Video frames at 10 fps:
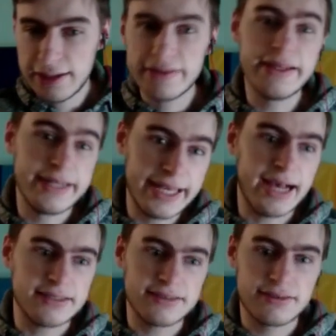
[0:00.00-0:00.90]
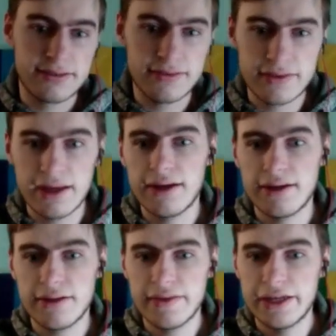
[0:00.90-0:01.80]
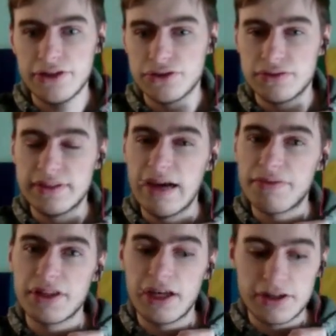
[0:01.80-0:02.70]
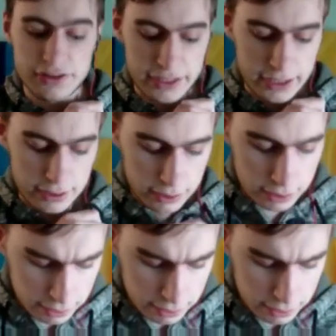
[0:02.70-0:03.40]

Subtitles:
then yes, then you definitely understand